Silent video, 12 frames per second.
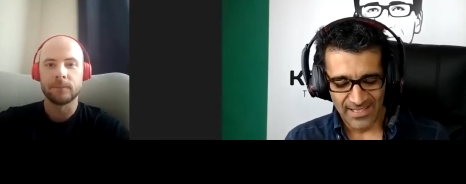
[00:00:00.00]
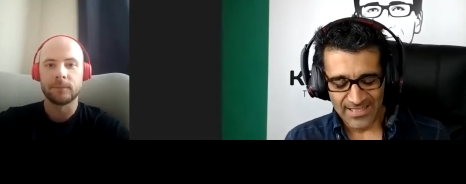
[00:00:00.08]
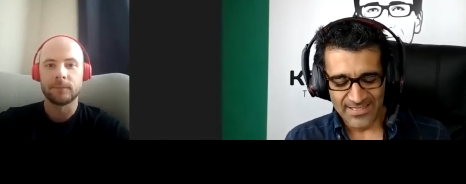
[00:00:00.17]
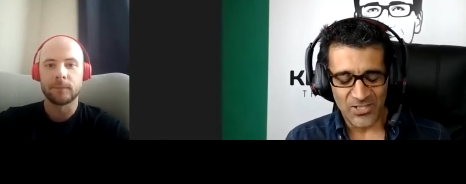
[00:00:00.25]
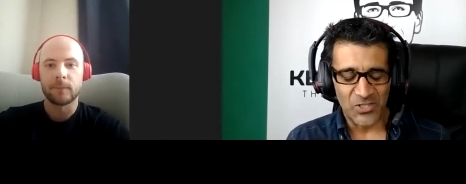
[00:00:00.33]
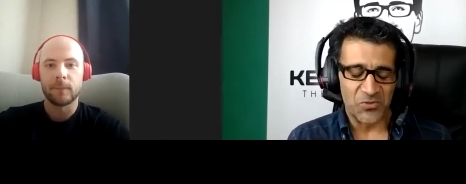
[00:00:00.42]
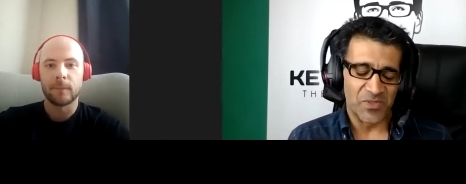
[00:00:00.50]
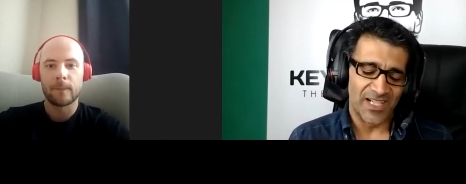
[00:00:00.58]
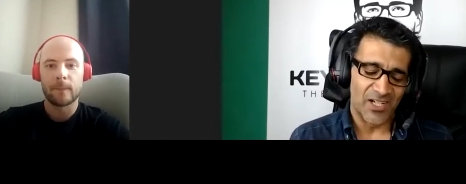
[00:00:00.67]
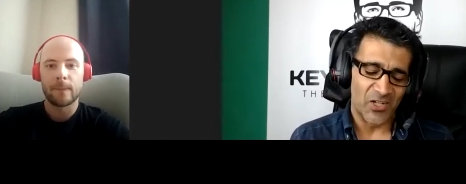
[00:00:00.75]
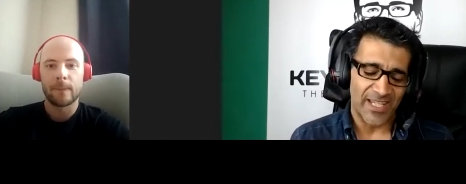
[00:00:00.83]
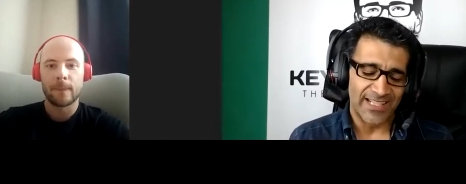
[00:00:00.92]
Speaker 1: So,
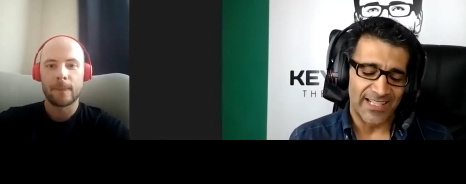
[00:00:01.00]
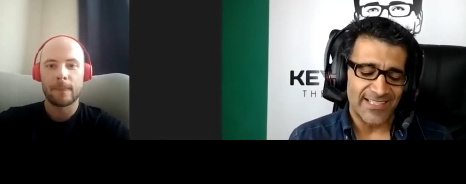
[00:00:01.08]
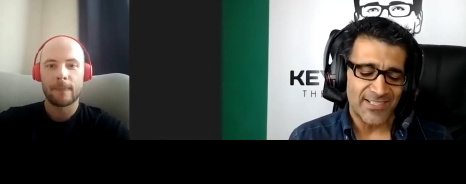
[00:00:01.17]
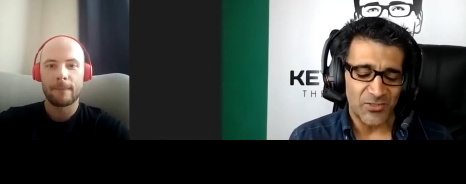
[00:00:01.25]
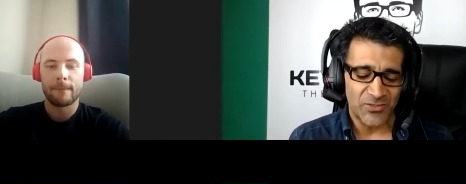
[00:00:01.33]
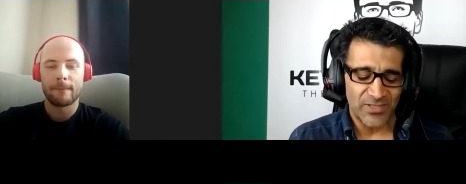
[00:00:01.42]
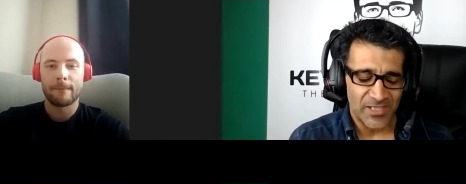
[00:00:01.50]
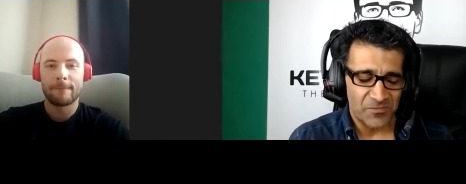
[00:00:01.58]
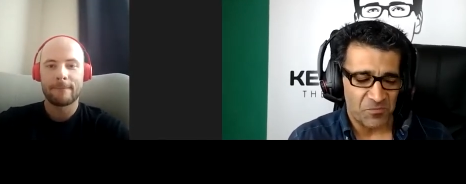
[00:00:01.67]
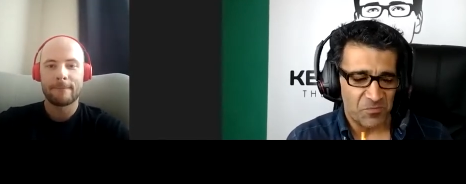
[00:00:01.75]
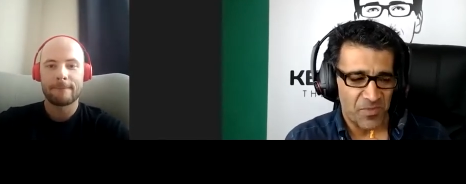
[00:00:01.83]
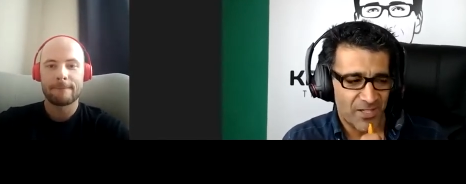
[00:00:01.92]
okay, let's go to the
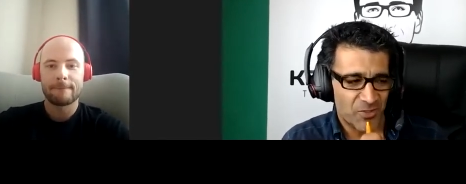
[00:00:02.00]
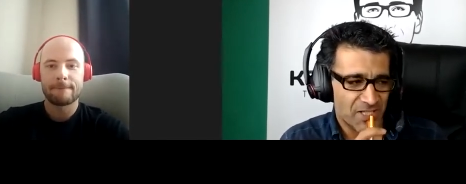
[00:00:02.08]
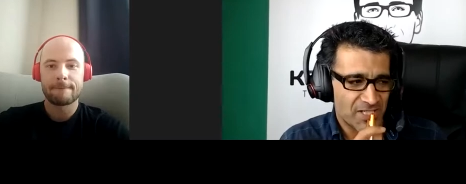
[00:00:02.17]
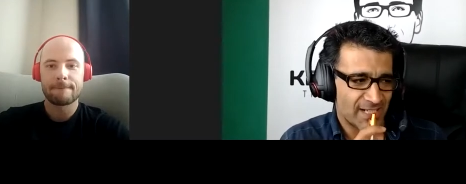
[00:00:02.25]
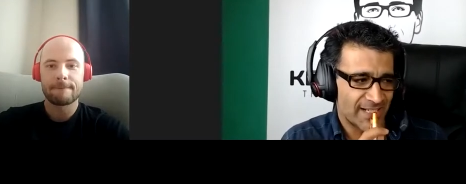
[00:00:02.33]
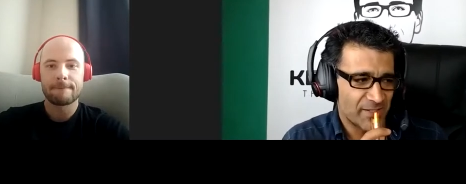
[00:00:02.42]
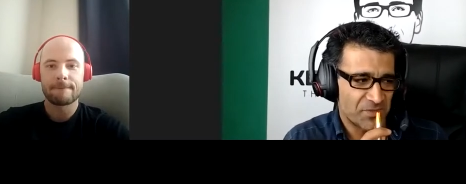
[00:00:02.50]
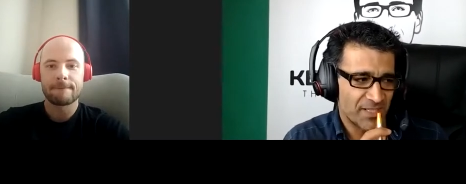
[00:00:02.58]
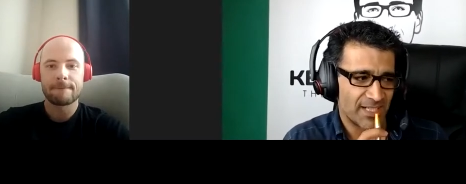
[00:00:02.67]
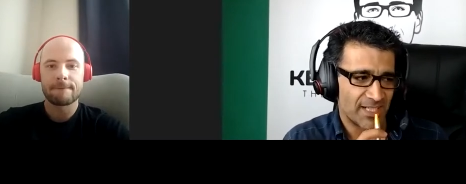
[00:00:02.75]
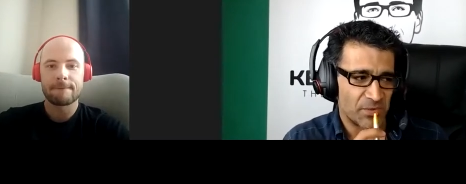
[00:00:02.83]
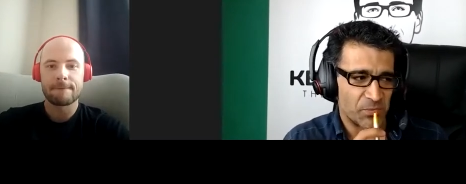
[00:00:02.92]
main question I
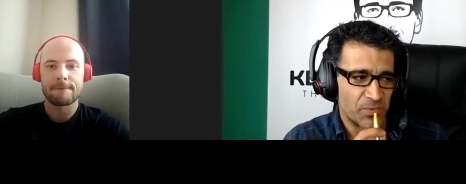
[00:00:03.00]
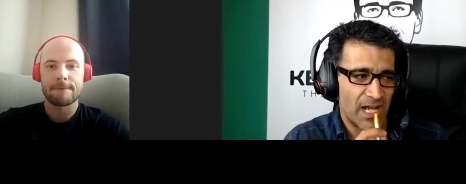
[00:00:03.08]
Uh,